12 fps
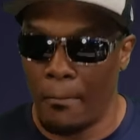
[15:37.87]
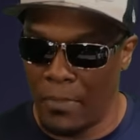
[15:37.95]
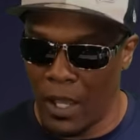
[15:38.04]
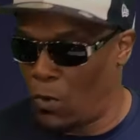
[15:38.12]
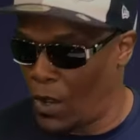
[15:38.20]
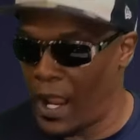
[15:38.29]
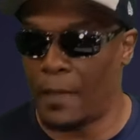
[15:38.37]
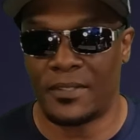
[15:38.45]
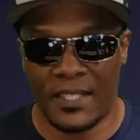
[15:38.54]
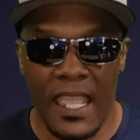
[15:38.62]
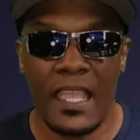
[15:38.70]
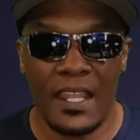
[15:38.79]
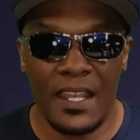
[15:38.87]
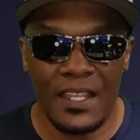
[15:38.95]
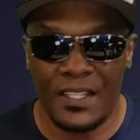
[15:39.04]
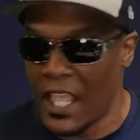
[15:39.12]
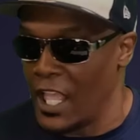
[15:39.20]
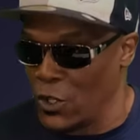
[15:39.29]
but what I'm saying
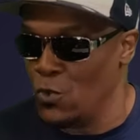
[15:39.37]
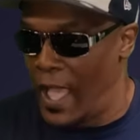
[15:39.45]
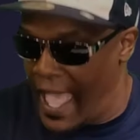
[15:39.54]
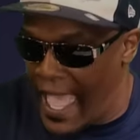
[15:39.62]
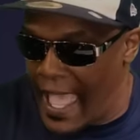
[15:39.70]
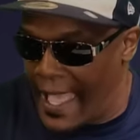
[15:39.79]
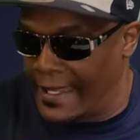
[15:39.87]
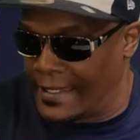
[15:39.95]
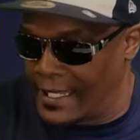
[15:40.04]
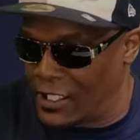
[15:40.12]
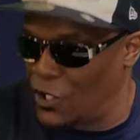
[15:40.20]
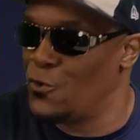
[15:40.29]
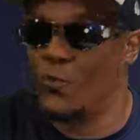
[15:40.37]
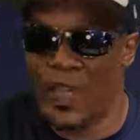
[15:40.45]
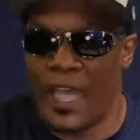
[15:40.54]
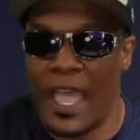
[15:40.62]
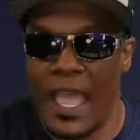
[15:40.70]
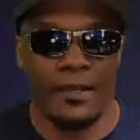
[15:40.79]
is you add to
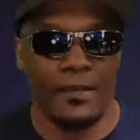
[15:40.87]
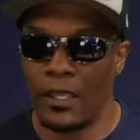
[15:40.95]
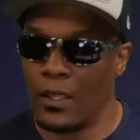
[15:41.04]
that.